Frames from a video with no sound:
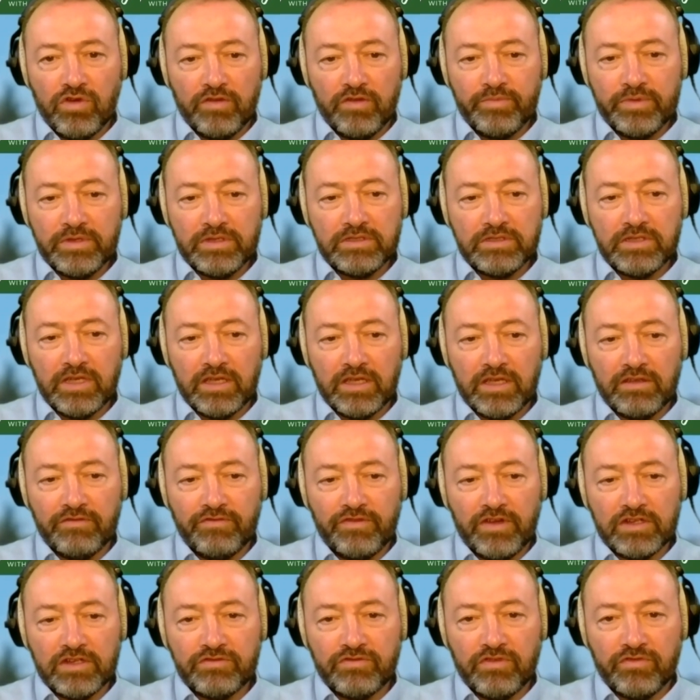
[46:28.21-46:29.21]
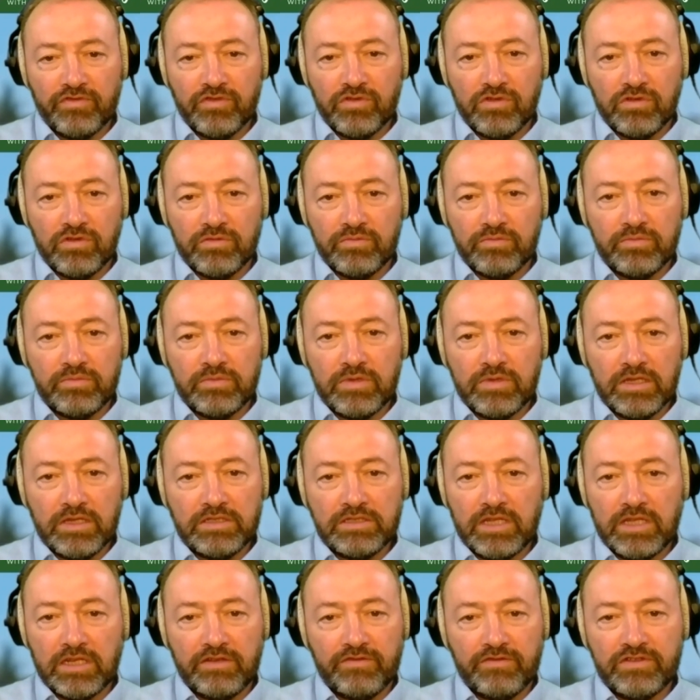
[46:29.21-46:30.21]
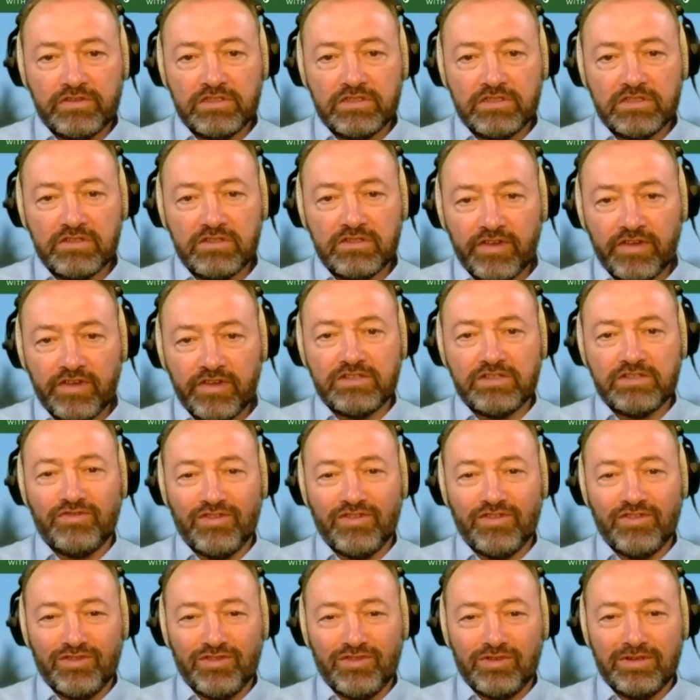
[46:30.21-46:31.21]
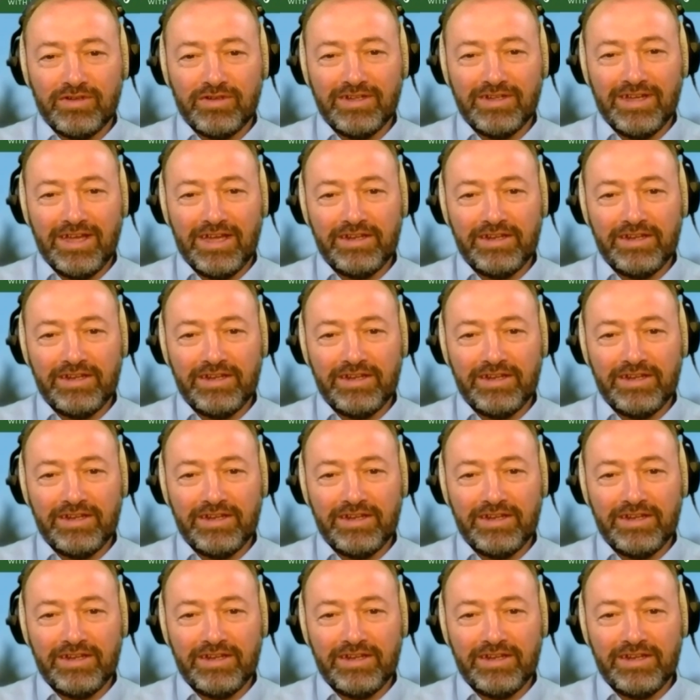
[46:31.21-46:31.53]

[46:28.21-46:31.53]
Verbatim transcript: I've been saying faz favor instead of svaz favor.